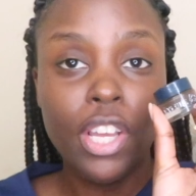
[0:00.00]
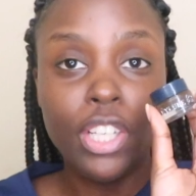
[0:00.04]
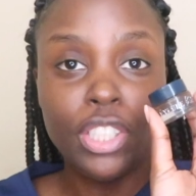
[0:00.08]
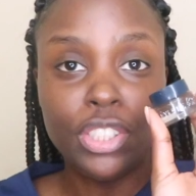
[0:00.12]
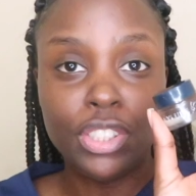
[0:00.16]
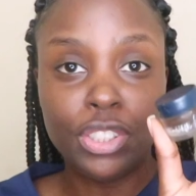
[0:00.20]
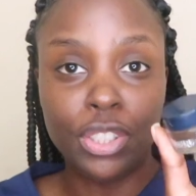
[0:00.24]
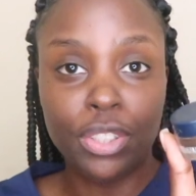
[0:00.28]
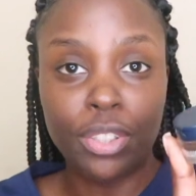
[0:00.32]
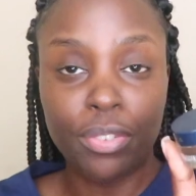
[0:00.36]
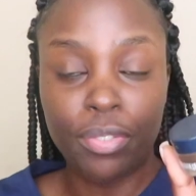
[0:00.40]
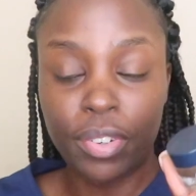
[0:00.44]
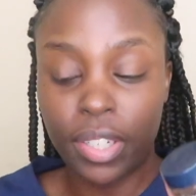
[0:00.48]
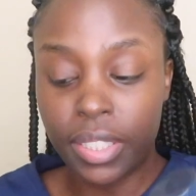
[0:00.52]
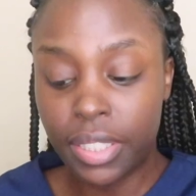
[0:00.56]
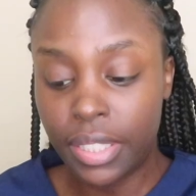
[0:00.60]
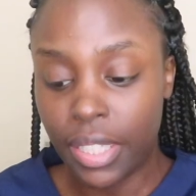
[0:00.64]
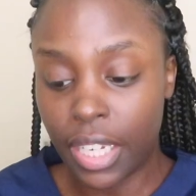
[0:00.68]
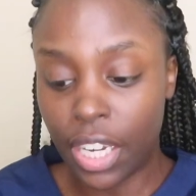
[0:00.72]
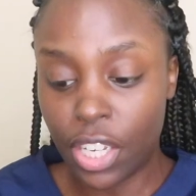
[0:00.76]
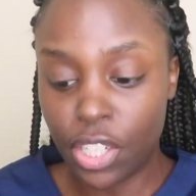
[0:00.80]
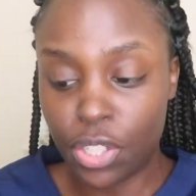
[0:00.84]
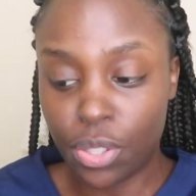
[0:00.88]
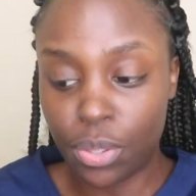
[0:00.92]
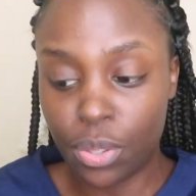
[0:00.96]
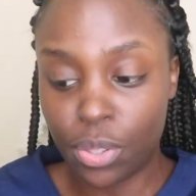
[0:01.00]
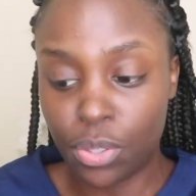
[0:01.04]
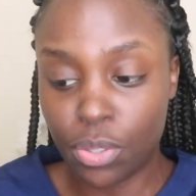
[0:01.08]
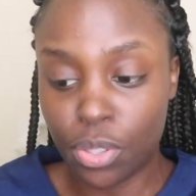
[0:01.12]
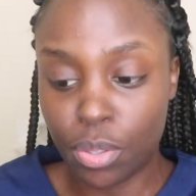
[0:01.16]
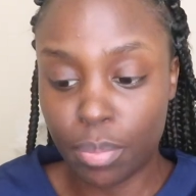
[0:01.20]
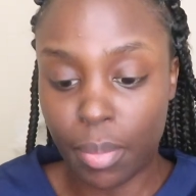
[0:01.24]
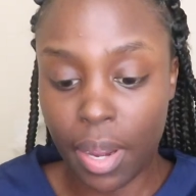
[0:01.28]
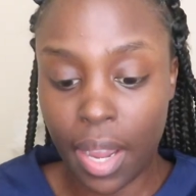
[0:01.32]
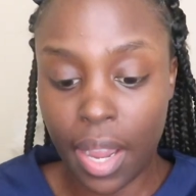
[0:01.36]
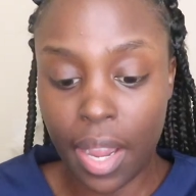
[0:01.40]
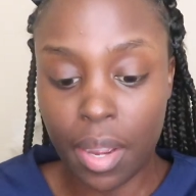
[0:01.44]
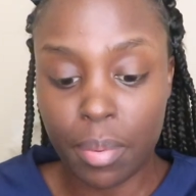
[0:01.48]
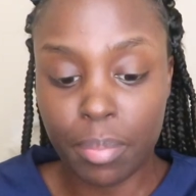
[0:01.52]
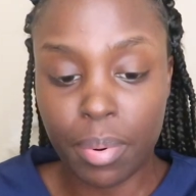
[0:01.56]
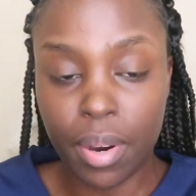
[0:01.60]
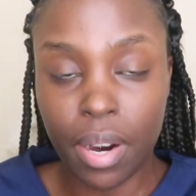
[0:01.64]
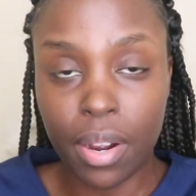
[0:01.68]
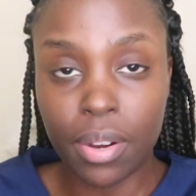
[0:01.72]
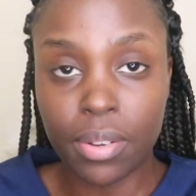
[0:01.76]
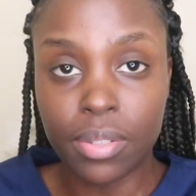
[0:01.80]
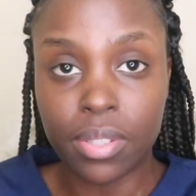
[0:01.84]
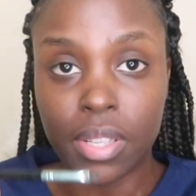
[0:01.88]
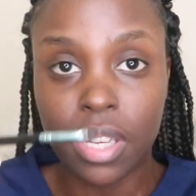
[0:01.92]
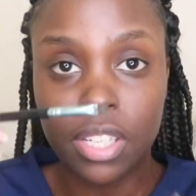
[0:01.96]
So the first thing I do is do my
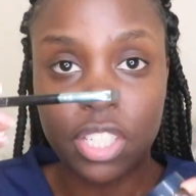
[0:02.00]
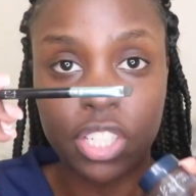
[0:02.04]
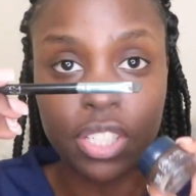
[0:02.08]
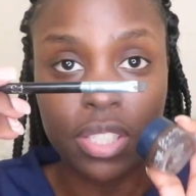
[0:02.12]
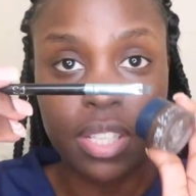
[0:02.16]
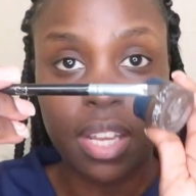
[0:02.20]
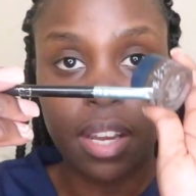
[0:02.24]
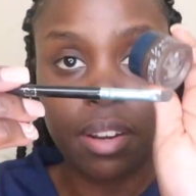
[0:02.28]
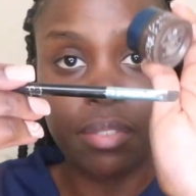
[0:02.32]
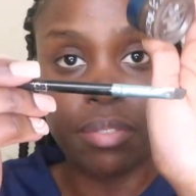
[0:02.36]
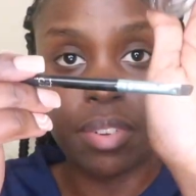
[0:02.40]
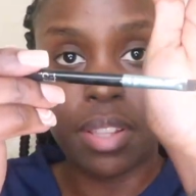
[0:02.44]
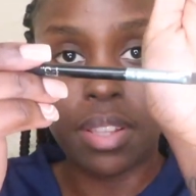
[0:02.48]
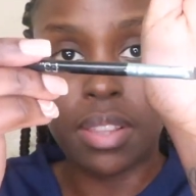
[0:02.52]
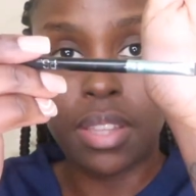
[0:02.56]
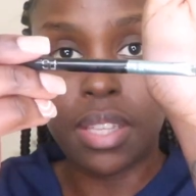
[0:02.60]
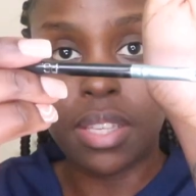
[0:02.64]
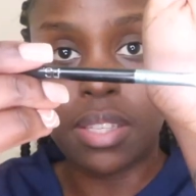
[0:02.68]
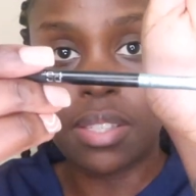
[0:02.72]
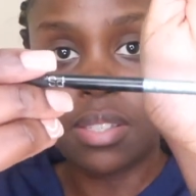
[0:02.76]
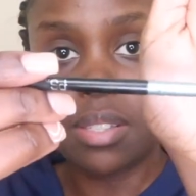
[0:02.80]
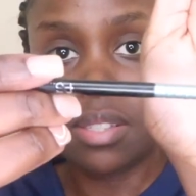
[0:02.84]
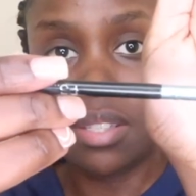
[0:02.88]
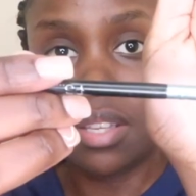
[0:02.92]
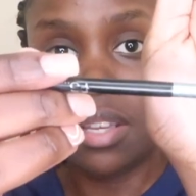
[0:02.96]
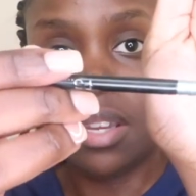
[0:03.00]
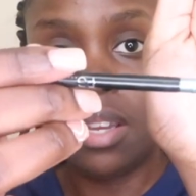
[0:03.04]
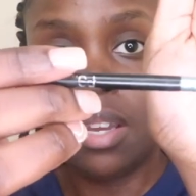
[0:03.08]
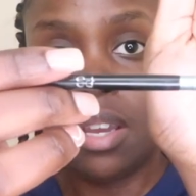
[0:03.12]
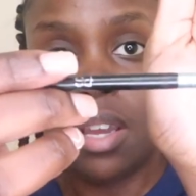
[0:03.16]
eyebrows. I just have this